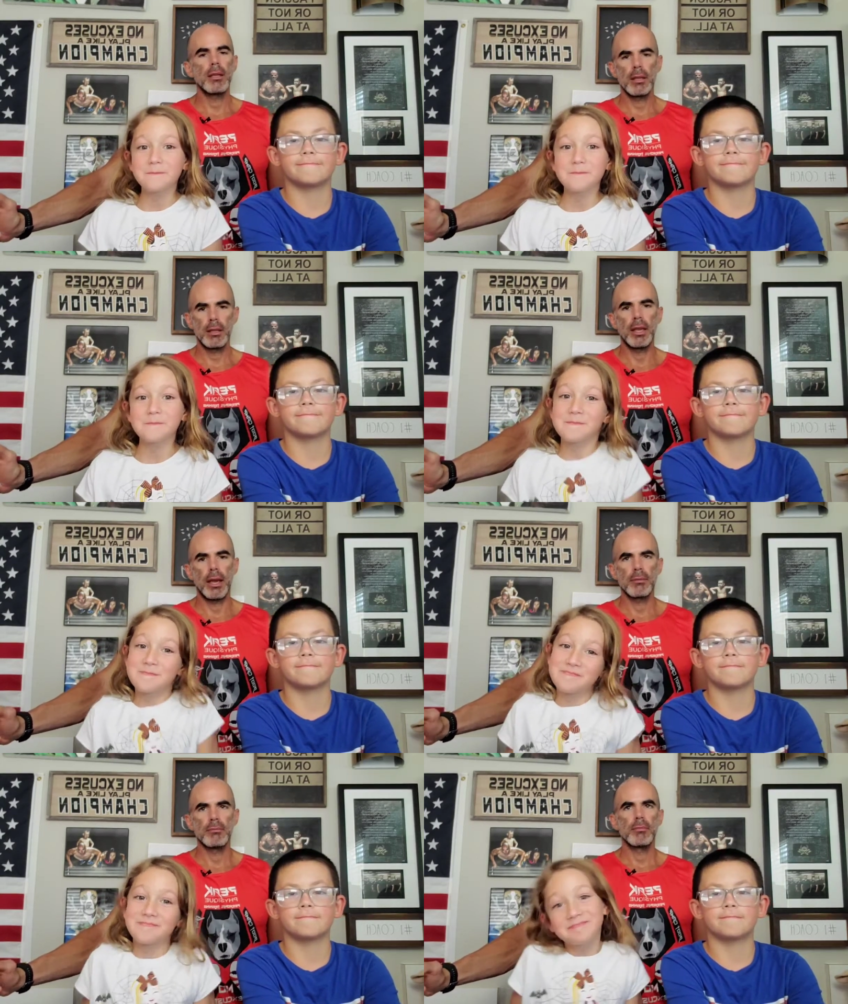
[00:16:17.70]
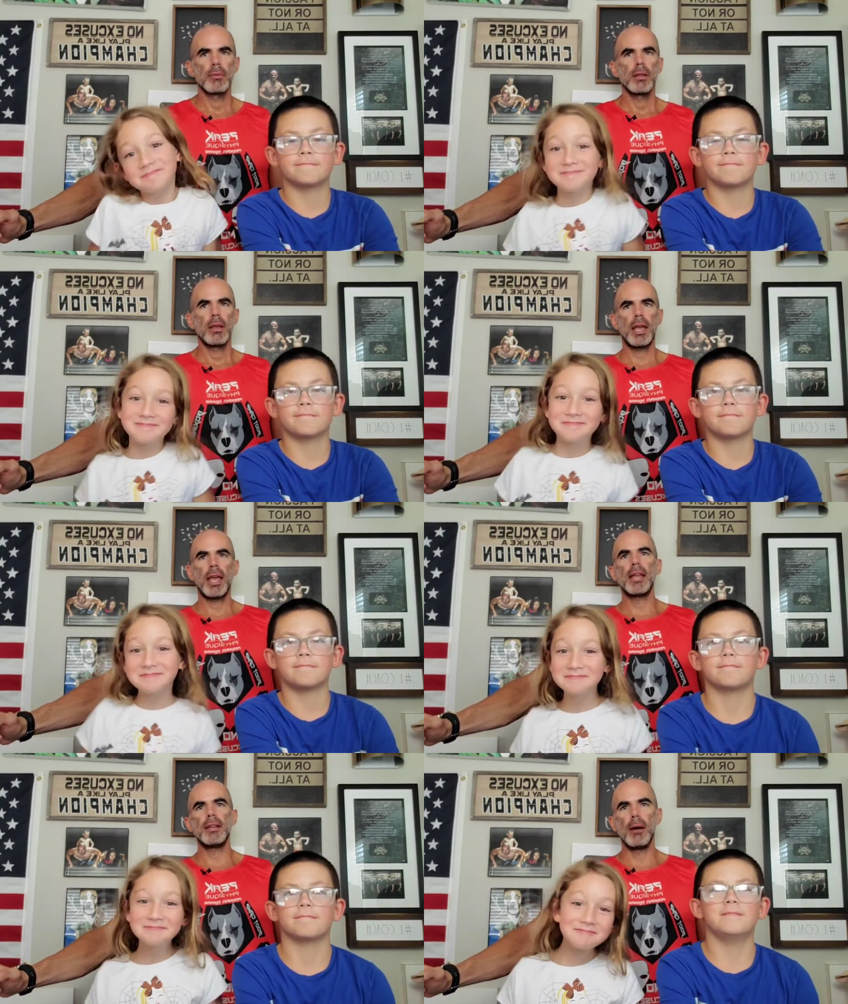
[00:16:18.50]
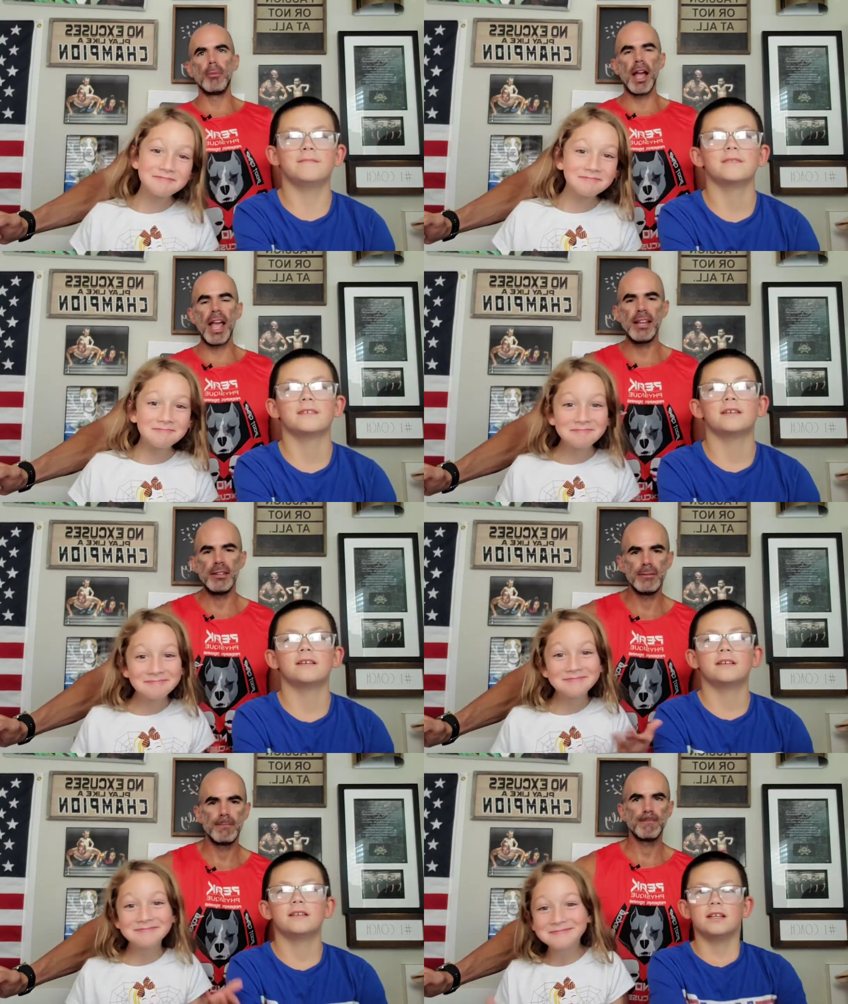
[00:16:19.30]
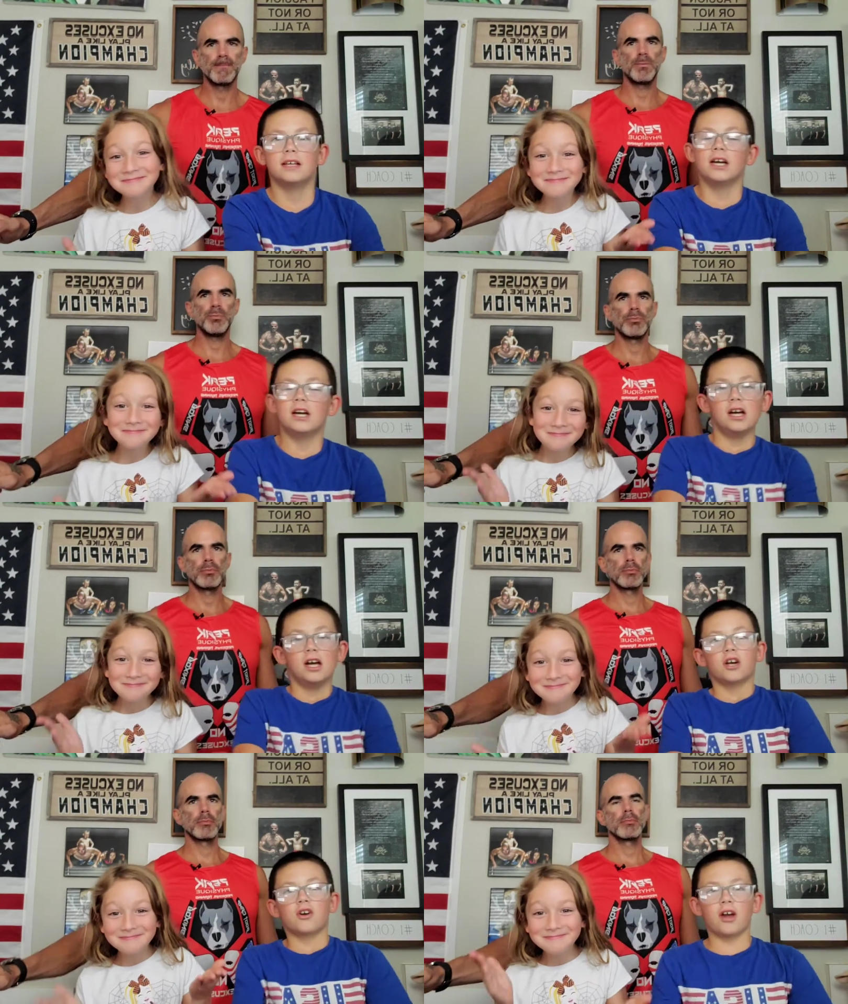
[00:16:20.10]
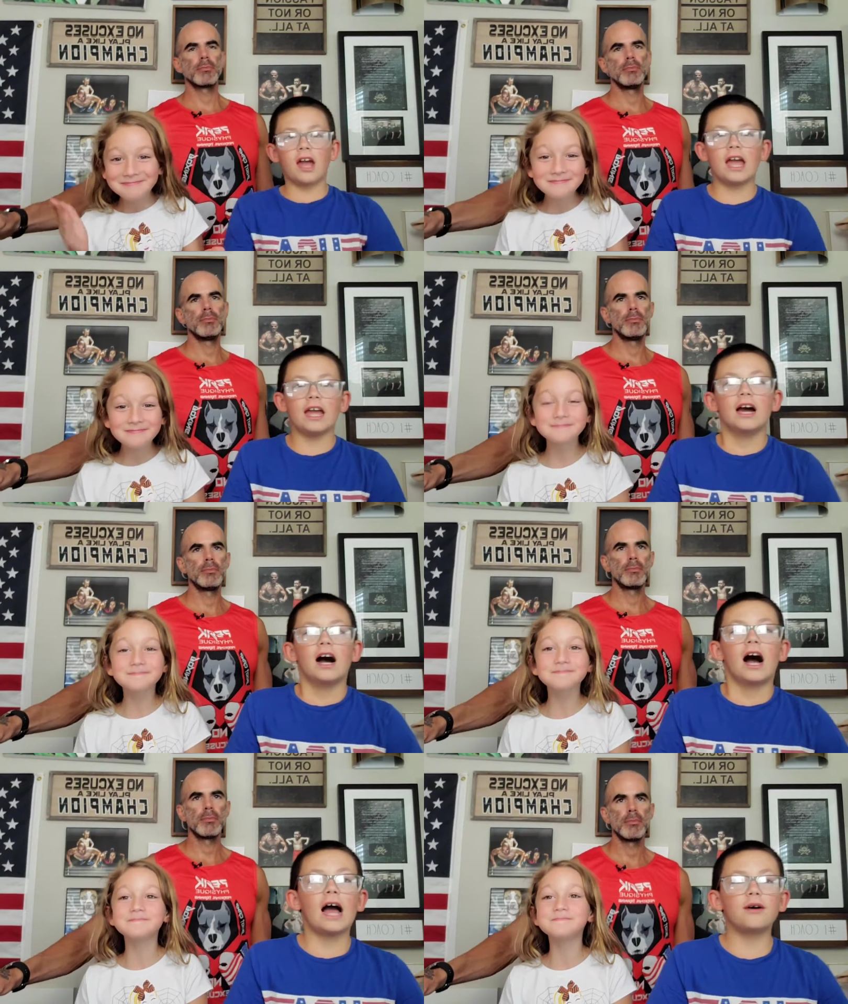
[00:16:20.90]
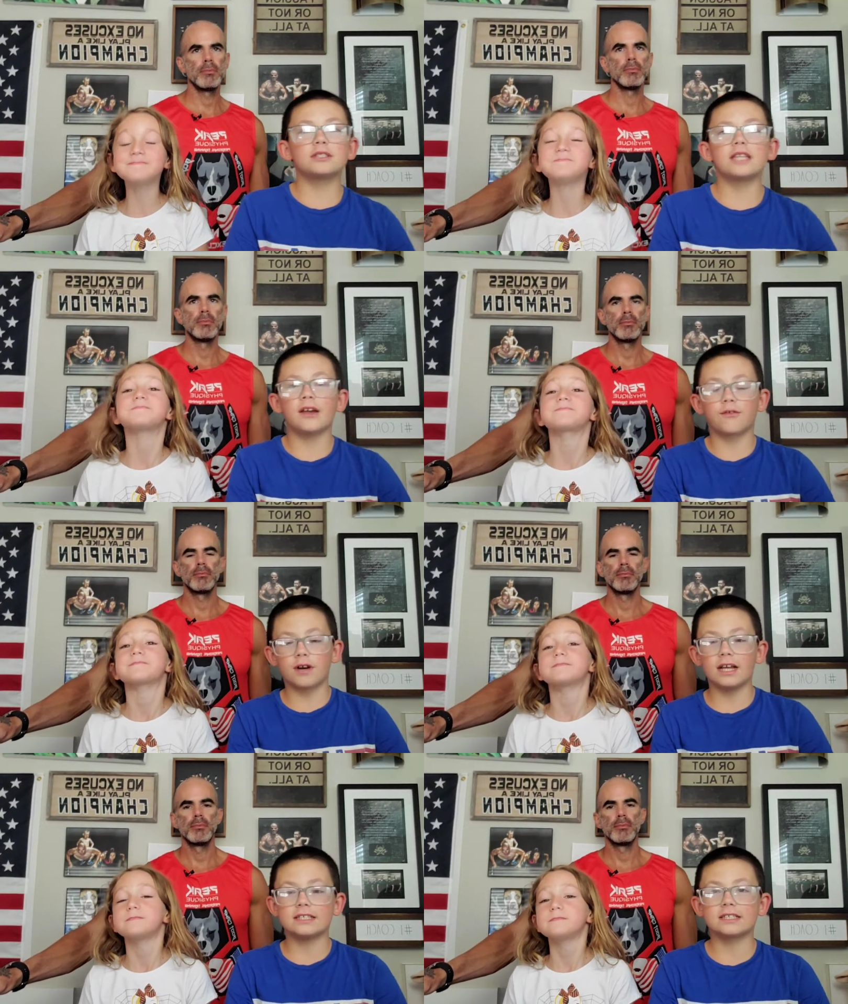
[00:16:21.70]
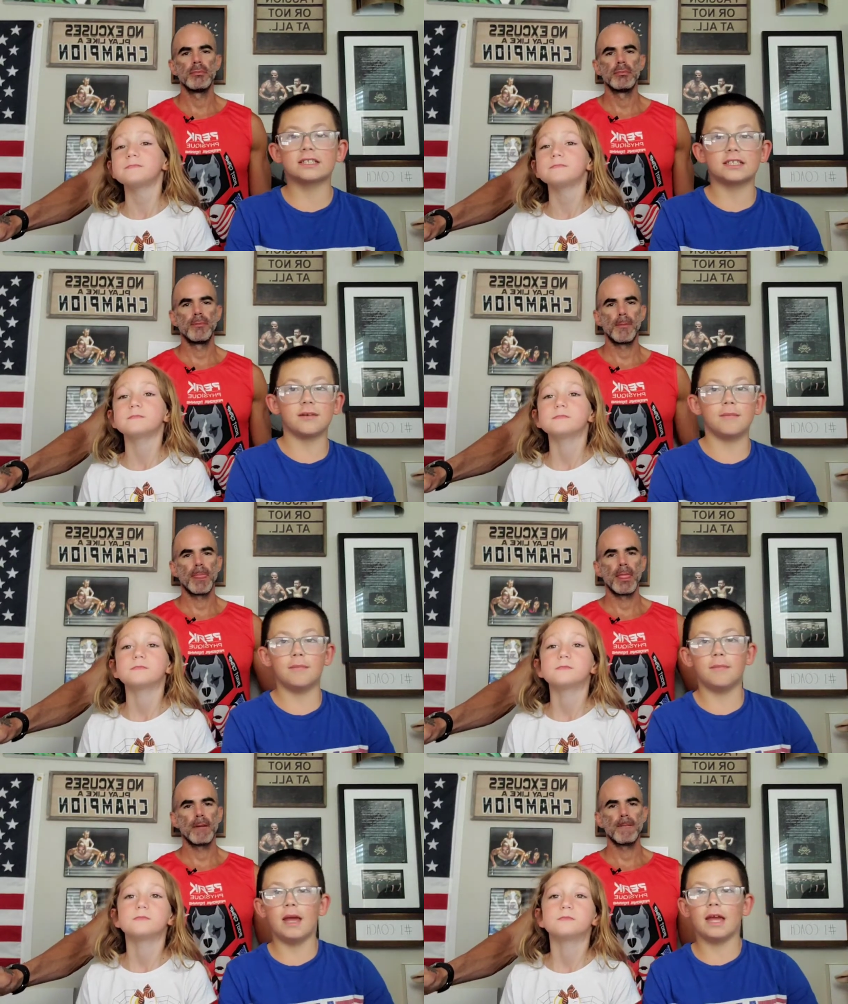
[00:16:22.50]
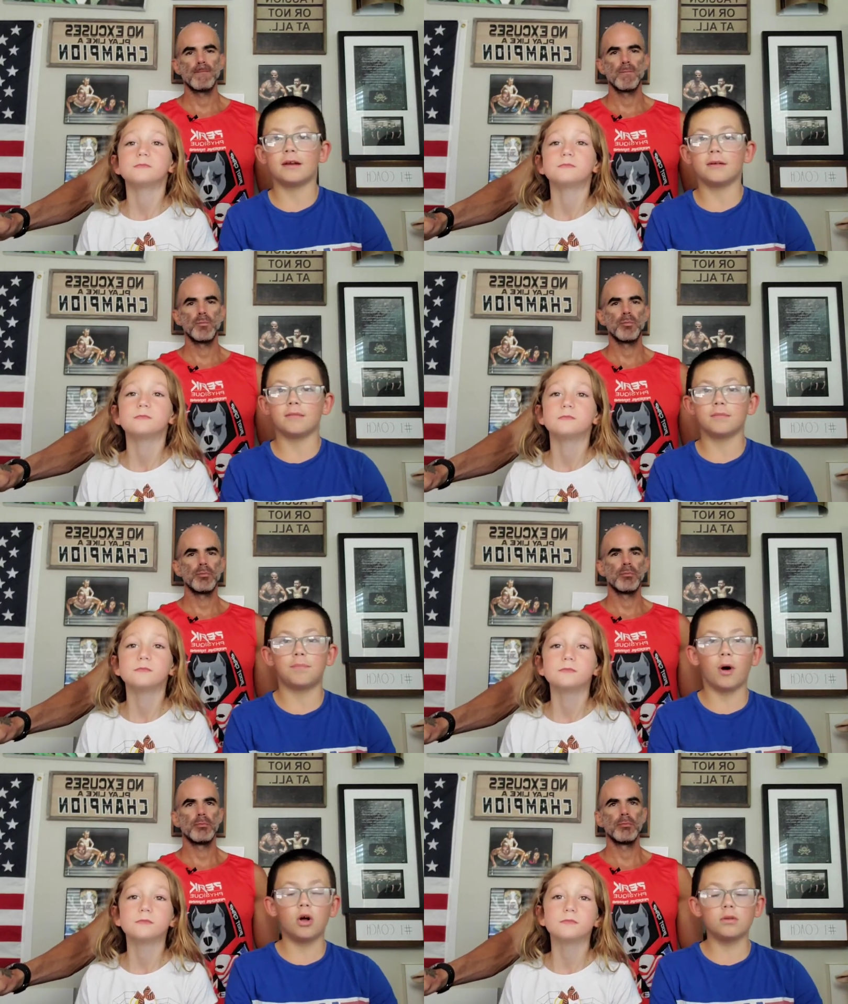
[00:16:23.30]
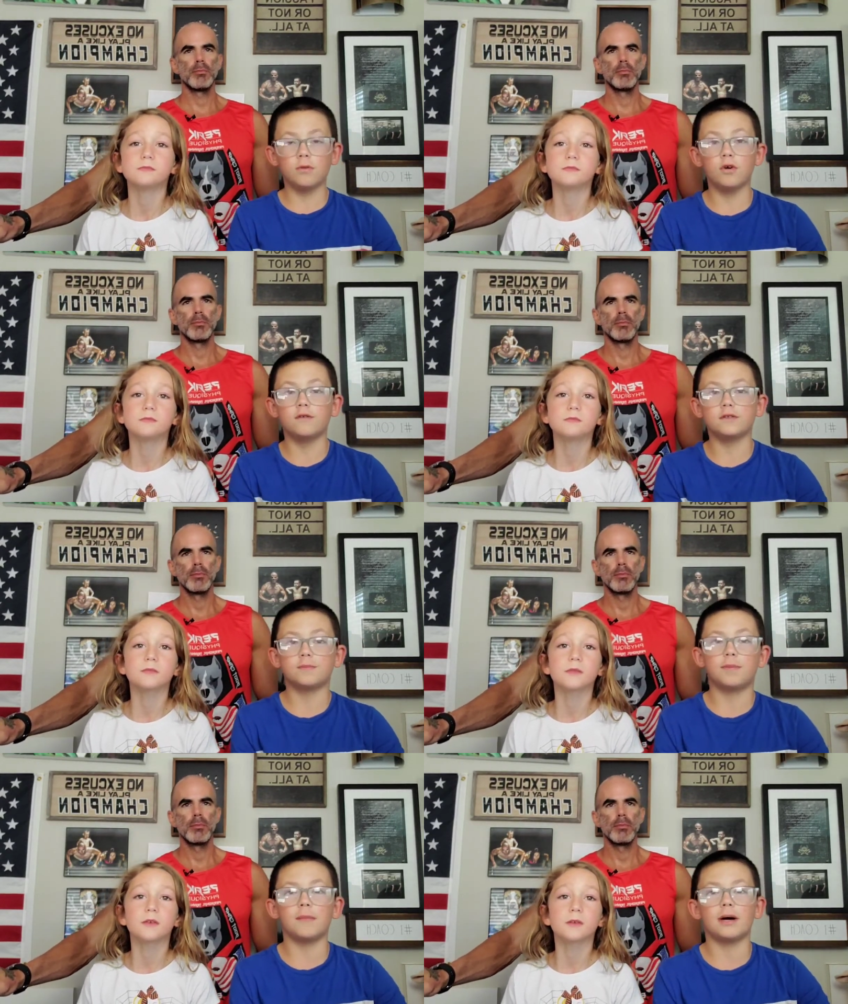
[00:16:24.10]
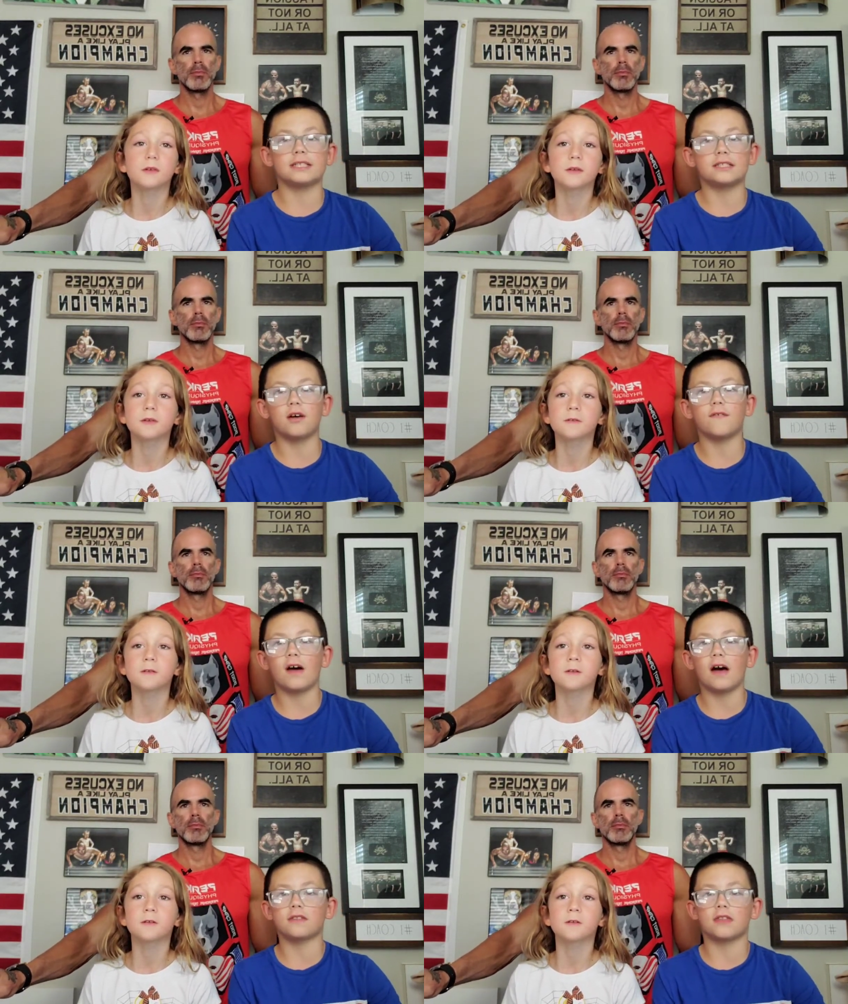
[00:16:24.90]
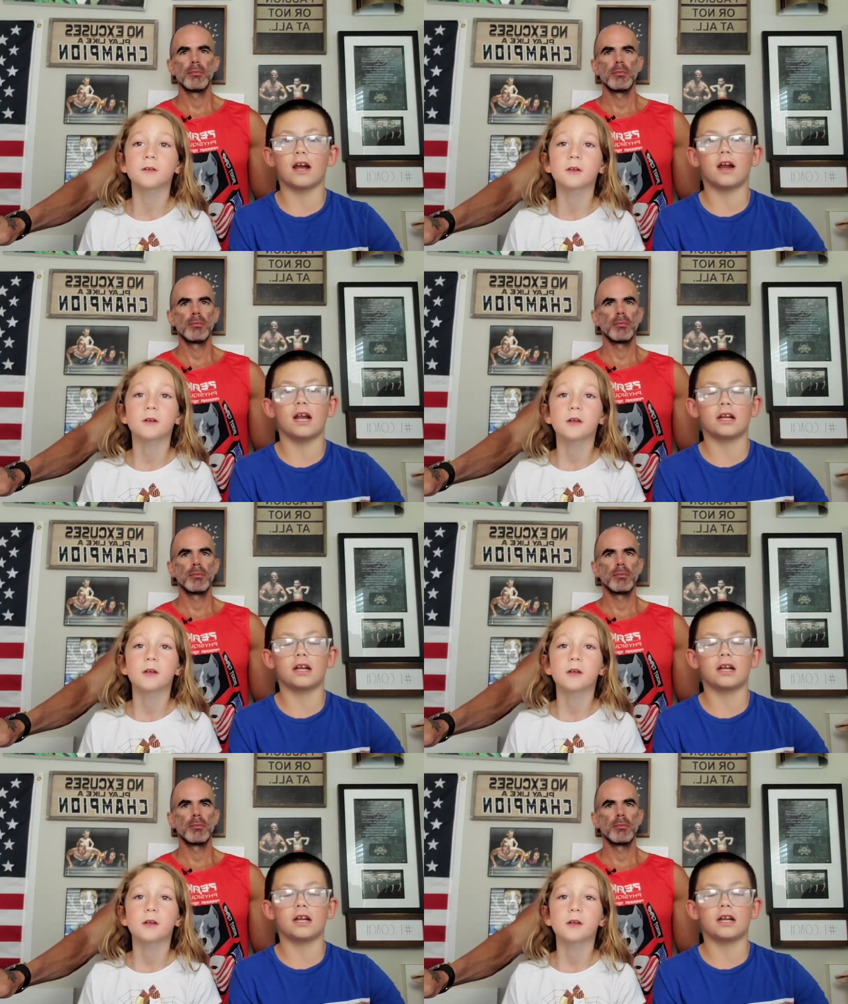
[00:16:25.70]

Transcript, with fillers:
Speaker 1: yeah. Number 8.
Speaker 2: Create. I will take risks, make bold moves, put myself out there, and